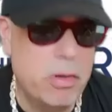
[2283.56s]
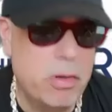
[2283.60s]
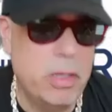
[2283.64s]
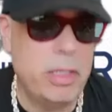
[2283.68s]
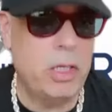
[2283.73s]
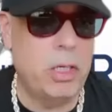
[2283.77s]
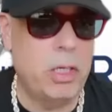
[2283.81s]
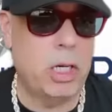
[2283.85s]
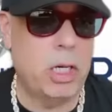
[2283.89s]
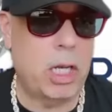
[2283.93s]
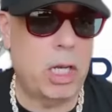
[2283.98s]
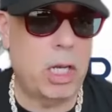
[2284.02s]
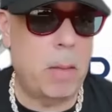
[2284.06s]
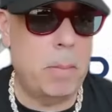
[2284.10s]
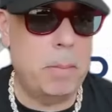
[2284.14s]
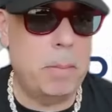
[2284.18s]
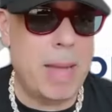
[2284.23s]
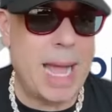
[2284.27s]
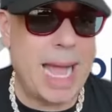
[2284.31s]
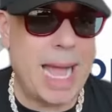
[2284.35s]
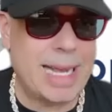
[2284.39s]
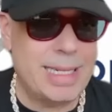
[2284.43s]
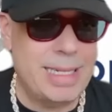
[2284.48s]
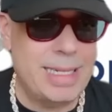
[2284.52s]
really going to come
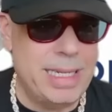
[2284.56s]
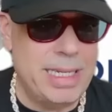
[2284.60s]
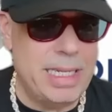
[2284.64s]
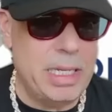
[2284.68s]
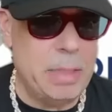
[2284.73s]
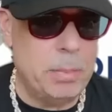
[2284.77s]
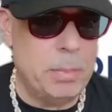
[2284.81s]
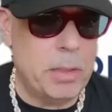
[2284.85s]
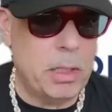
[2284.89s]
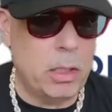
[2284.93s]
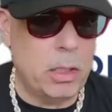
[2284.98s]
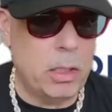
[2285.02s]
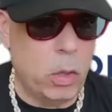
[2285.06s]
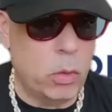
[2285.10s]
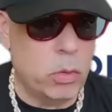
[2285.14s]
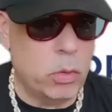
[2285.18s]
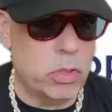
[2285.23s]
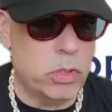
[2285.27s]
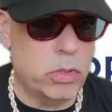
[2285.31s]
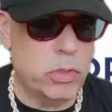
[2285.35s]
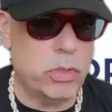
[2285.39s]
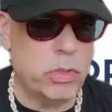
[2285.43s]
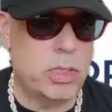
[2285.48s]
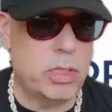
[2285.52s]
back to deep
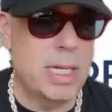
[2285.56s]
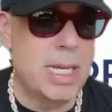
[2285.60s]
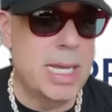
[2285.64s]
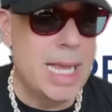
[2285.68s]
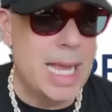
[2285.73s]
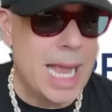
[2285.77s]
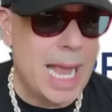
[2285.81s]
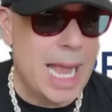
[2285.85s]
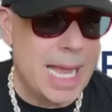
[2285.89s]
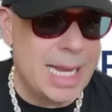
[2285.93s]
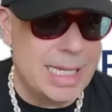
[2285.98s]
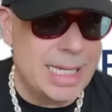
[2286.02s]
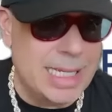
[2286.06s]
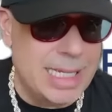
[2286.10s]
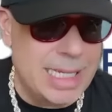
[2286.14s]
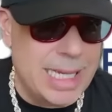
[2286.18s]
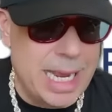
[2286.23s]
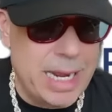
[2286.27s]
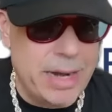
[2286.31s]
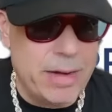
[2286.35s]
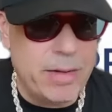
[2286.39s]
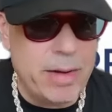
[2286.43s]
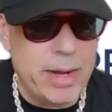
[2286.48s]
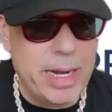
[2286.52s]
closers. And
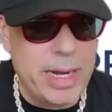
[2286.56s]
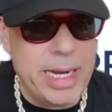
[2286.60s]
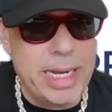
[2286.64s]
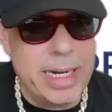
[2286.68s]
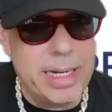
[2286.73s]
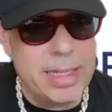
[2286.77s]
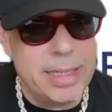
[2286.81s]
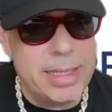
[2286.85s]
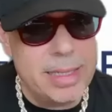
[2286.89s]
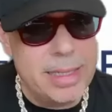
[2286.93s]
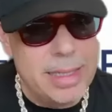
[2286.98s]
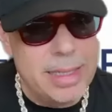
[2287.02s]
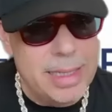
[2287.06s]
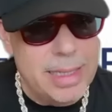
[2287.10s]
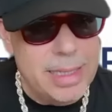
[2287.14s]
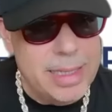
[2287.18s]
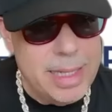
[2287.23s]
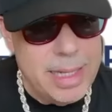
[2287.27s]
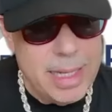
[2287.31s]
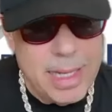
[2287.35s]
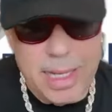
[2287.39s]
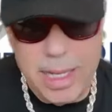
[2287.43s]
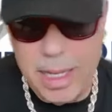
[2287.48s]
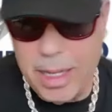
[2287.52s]
Santa Anita,
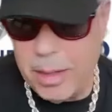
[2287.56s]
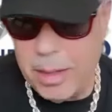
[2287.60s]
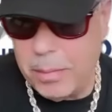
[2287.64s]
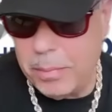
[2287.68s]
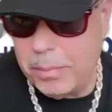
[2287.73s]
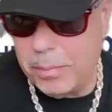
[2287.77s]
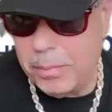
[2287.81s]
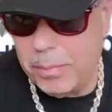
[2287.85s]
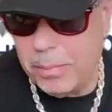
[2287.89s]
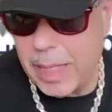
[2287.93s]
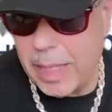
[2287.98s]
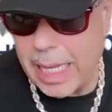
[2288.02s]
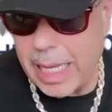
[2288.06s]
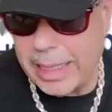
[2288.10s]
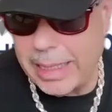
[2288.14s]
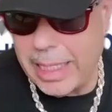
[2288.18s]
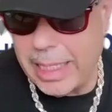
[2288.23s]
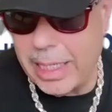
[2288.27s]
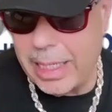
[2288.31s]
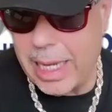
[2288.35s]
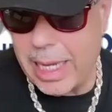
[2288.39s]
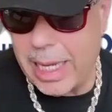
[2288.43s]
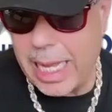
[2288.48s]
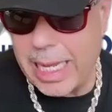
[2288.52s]
I
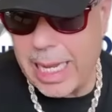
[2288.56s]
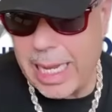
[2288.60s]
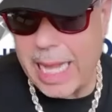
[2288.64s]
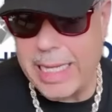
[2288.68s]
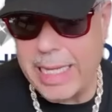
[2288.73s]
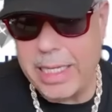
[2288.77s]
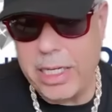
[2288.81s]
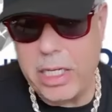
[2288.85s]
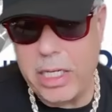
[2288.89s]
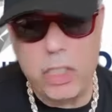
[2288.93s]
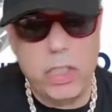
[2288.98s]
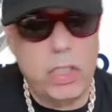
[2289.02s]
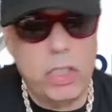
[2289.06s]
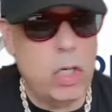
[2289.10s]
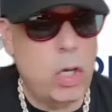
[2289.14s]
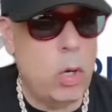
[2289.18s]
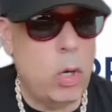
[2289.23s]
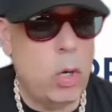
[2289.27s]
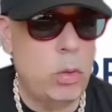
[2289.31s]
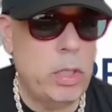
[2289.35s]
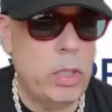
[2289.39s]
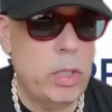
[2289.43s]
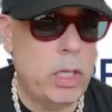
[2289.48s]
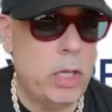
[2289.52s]
think I did a
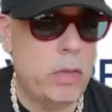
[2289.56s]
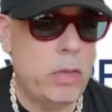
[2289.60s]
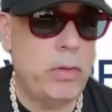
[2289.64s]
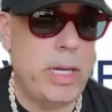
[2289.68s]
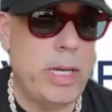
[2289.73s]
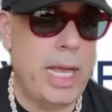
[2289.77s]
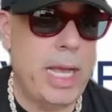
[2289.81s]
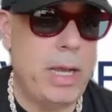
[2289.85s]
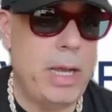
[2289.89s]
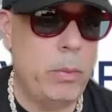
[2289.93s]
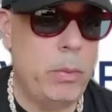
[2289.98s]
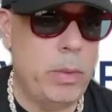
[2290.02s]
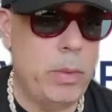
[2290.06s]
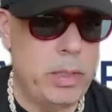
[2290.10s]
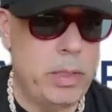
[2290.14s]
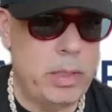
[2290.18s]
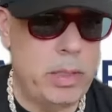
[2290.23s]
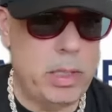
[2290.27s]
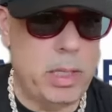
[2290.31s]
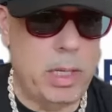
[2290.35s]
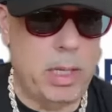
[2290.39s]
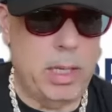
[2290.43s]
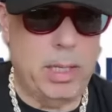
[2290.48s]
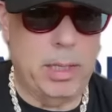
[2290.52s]
show the other day with
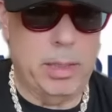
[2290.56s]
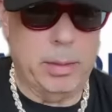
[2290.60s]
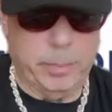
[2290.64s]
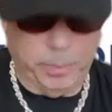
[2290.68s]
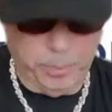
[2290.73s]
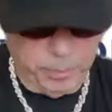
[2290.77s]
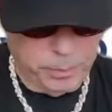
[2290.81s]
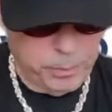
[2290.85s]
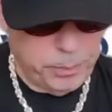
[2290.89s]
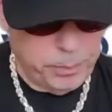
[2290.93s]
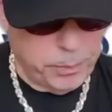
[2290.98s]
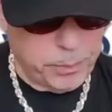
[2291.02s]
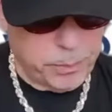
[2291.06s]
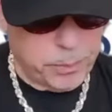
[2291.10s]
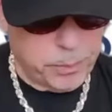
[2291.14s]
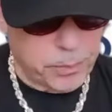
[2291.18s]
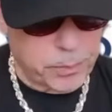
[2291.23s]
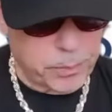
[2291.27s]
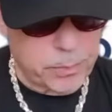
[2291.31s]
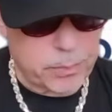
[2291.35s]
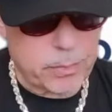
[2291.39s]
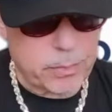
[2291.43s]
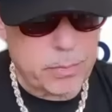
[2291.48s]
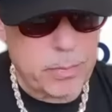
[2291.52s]

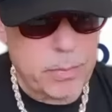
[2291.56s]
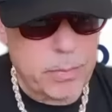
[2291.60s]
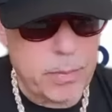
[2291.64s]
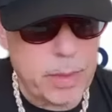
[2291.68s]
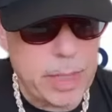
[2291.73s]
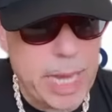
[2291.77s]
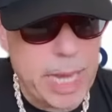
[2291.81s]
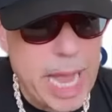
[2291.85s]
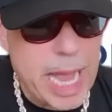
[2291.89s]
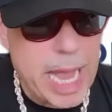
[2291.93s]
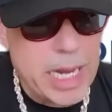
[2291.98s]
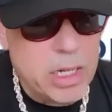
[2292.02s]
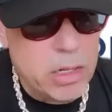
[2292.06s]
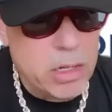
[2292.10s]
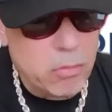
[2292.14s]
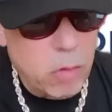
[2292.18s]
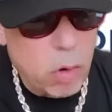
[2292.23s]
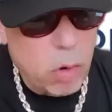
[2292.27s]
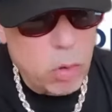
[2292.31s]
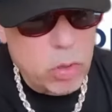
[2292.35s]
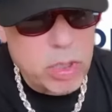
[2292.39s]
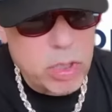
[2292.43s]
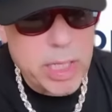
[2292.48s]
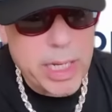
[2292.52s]
Ed
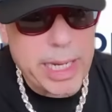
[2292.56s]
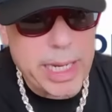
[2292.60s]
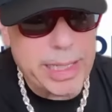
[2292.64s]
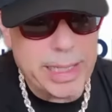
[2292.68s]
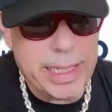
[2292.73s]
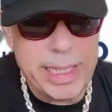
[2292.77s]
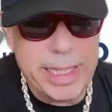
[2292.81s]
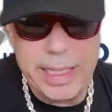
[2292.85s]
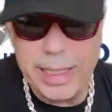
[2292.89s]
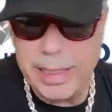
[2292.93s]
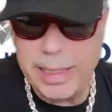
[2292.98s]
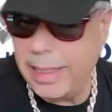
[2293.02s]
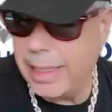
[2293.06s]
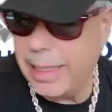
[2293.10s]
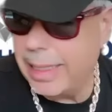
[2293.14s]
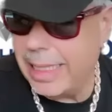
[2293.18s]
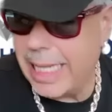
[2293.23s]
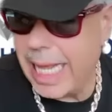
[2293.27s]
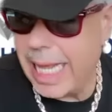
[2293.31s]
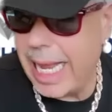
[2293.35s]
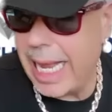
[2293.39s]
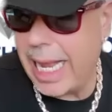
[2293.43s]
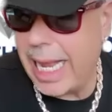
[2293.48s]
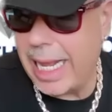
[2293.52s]
DeRosa and Keeneland
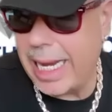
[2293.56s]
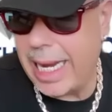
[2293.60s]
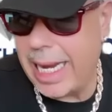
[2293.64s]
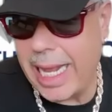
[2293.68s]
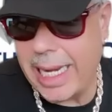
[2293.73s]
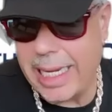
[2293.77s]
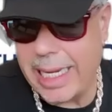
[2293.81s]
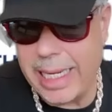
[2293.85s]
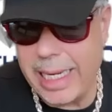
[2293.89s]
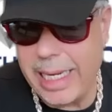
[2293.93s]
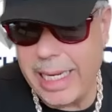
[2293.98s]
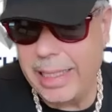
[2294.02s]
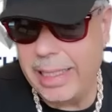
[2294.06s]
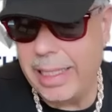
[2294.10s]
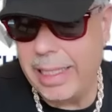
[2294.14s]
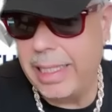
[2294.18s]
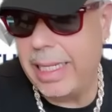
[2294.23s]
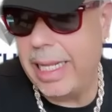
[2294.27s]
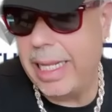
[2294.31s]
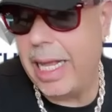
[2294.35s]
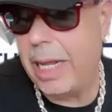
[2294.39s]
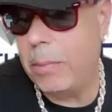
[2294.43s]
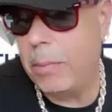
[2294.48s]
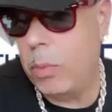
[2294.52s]
Dan. And Keeneland
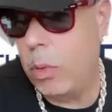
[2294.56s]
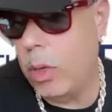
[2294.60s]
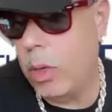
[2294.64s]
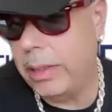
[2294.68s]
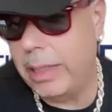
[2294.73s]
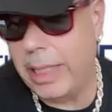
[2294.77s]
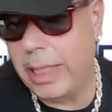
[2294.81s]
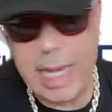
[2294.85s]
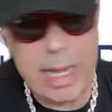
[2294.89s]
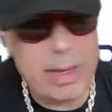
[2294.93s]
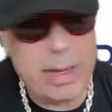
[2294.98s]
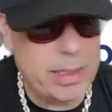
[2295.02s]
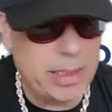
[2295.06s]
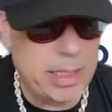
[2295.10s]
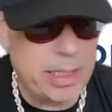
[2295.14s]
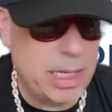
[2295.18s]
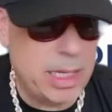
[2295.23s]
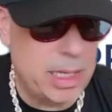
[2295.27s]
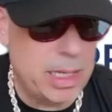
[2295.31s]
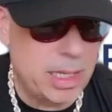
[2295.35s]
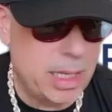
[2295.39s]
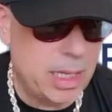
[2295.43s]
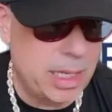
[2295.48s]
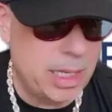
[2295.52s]
Dan pointed out
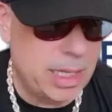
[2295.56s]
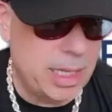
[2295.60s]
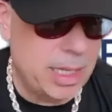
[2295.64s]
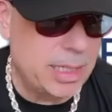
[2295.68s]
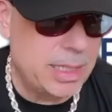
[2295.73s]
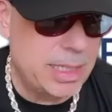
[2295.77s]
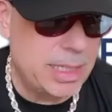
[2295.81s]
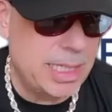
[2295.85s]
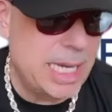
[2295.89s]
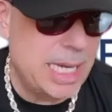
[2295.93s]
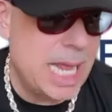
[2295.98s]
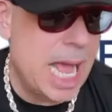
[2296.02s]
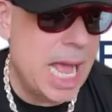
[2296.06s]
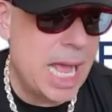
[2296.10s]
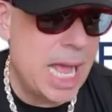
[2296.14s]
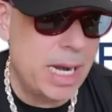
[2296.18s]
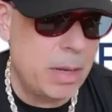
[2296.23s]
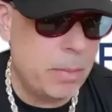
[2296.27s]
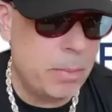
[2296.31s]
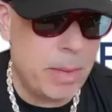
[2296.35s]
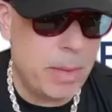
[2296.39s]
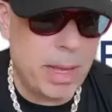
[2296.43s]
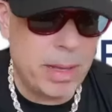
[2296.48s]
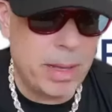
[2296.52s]
a
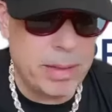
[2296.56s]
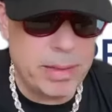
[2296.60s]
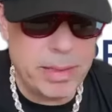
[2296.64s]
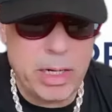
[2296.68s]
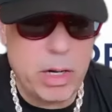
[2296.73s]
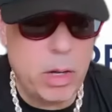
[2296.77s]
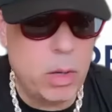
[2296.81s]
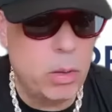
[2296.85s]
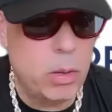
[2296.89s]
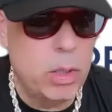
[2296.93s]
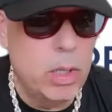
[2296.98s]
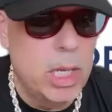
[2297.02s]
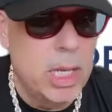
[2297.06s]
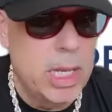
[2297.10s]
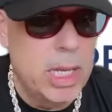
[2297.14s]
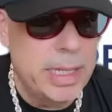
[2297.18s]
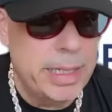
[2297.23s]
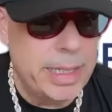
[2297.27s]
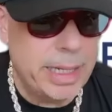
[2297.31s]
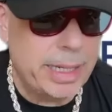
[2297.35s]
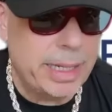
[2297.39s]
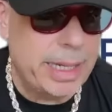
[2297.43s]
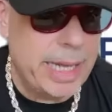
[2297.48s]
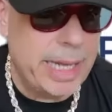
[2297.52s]
stat about, you know,
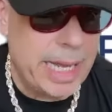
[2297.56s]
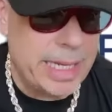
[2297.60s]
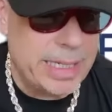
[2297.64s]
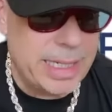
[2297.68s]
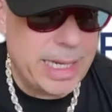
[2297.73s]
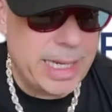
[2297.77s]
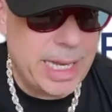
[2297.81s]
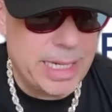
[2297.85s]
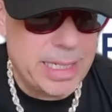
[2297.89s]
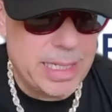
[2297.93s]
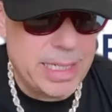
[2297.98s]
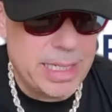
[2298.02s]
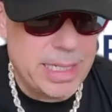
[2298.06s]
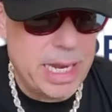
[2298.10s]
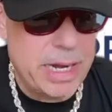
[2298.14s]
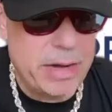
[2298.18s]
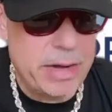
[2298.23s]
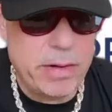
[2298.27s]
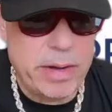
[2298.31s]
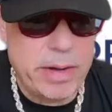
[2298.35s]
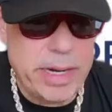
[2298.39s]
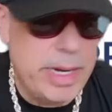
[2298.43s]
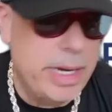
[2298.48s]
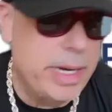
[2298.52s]
the Classic at
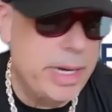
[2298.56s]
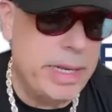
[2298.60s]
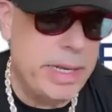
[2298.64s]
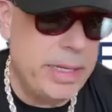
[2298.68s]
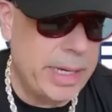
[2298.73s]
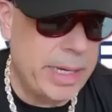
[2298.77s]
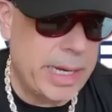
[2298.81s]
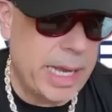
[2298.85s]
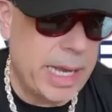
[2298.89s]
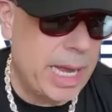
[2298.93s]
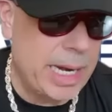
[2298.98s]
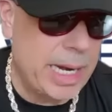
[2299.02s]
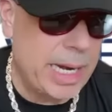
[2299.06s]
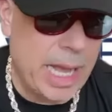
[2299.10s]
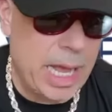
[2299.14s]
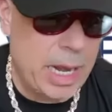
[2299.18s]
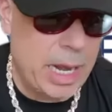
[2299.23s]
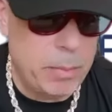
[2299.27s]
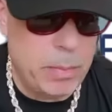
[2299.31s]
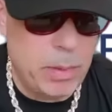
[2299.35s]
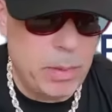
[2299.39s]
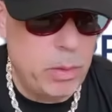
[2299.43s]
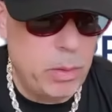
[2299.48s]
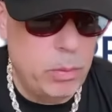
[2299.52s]
Santa Anita. You kind of got
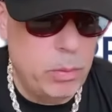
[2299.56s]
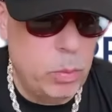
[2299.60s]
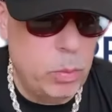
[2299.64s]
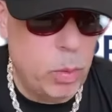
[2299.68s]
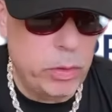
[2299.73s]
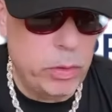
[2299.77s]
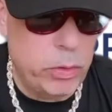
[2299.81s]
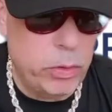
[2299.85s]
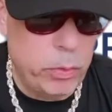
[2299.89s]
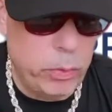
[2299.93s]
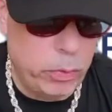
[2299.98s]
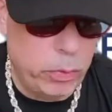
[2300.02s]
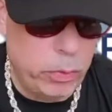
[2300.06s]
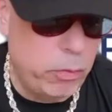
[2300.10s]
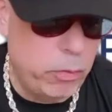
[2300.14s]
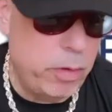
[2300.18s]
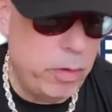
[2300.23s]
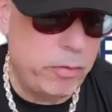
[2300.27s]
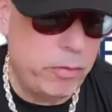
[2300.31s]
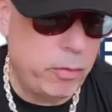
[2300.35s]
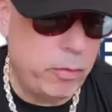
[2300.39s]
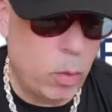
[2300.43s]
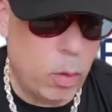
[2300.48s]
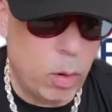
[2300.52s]
to be 1, 2, 3,
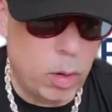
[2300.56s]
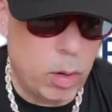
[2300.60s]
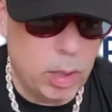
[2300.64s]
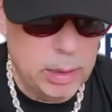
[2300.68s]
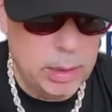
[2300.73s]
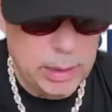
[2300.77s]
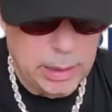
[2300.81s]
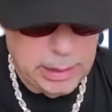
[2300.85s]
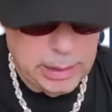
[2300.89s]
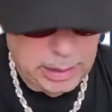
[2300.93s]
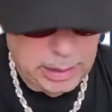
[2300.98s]
4